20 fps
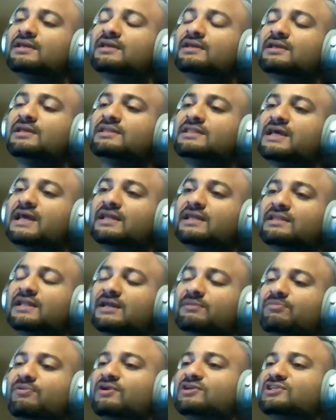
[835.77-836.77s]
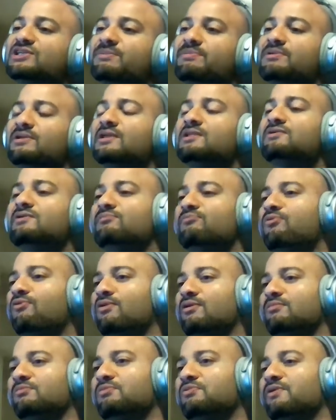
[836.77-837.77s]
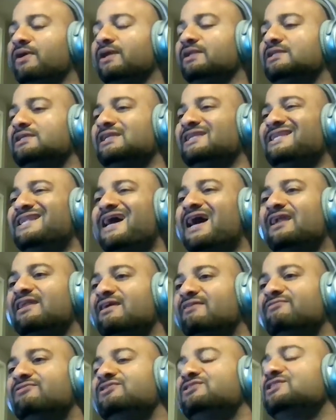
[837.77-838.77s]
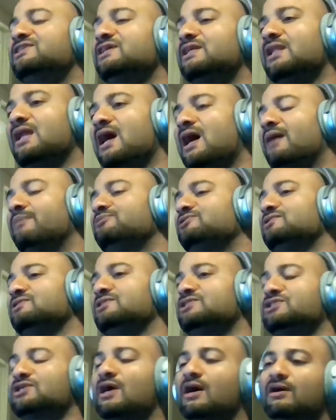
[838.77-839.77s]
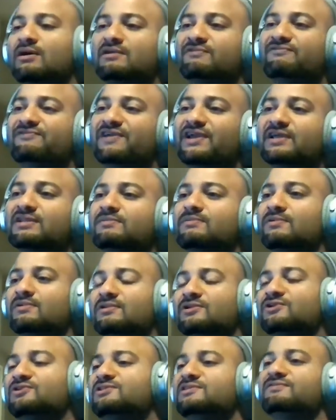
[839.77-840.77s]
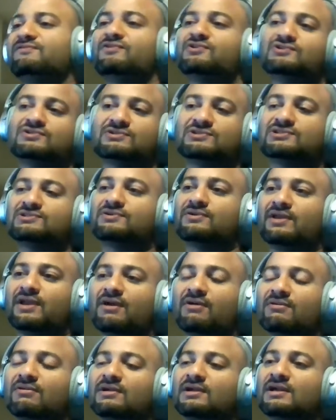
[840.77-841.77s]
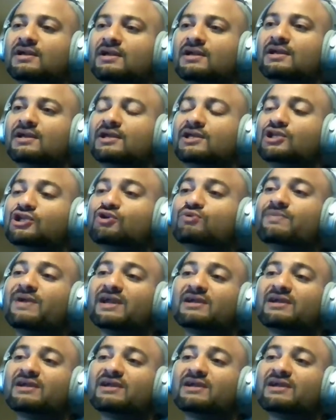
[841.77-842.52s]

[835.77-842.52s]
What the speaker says: and that brings up another important point. Not every single option is available using Visual Studio. You may